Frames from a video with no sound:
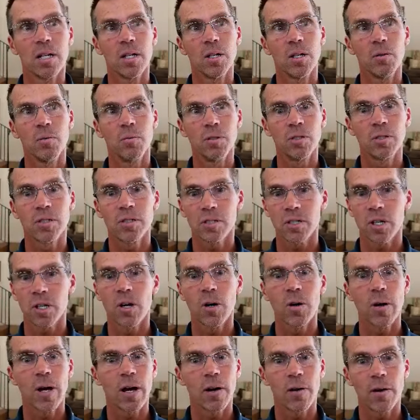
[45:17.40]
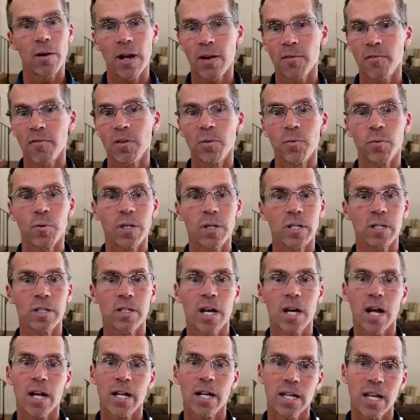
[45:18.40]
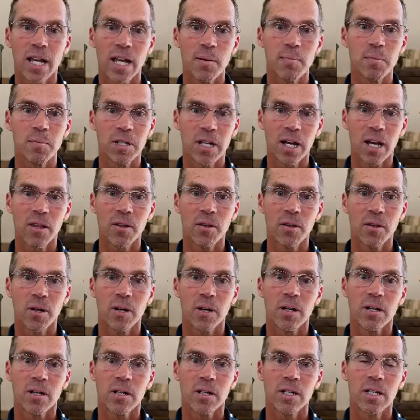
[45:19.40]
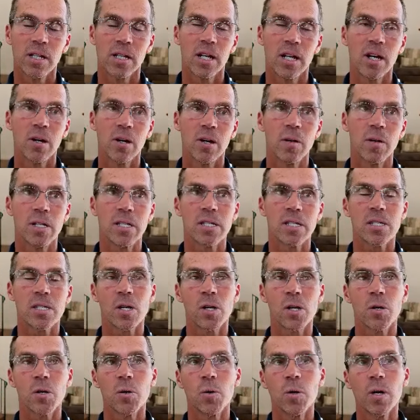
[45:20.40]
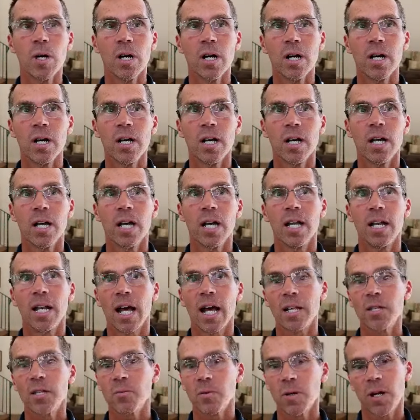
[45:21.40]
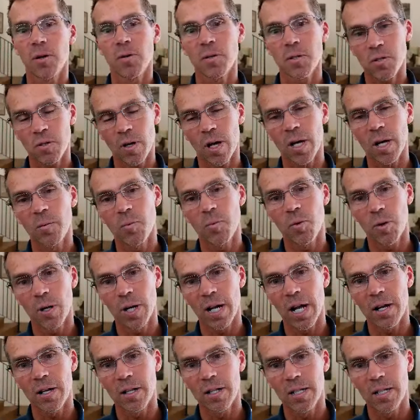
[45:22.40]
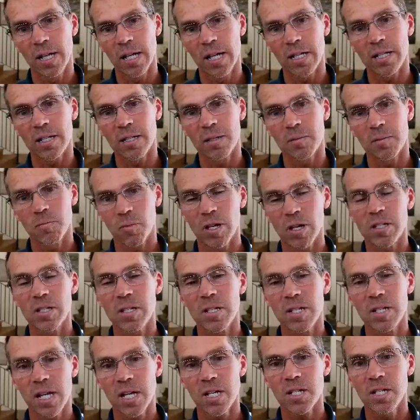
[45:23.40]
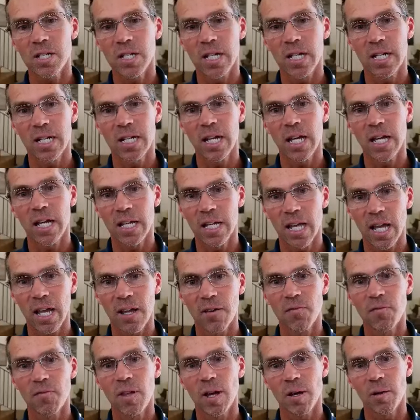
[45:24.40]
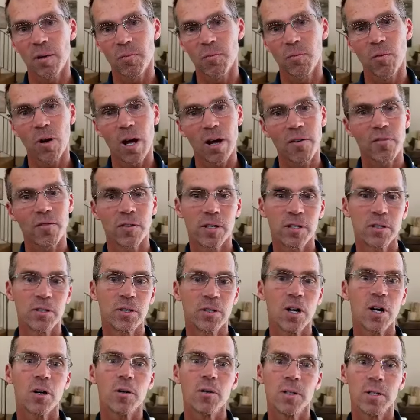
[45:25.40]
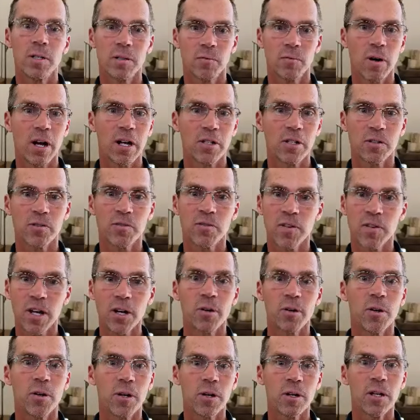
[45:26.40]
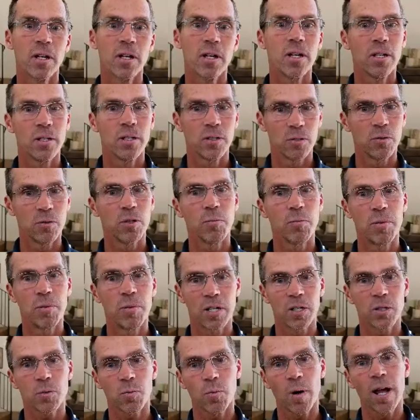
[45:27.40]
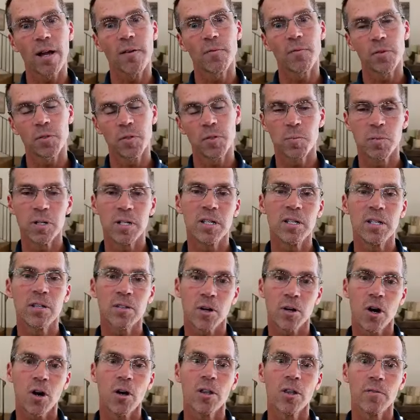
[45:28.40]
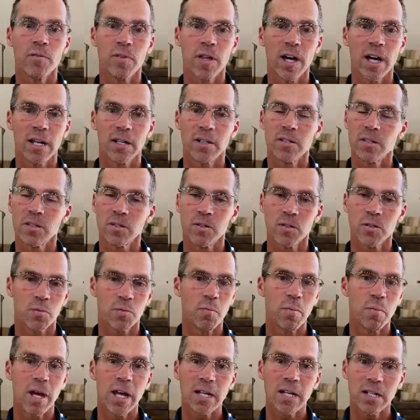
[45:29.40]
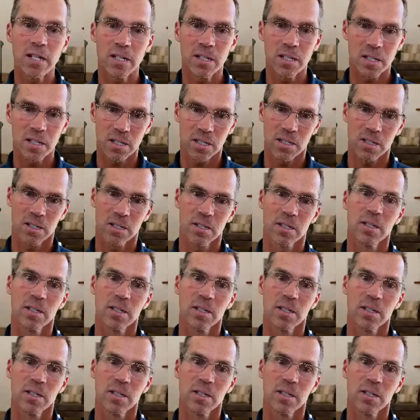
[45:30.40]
We saw how everyone kind of came together, you know, and that's what I was trying to point out in that presentation I gave, that Rafa Nadal and Roger Federer, two of the biggest rivals, beneath all of that is a tremendous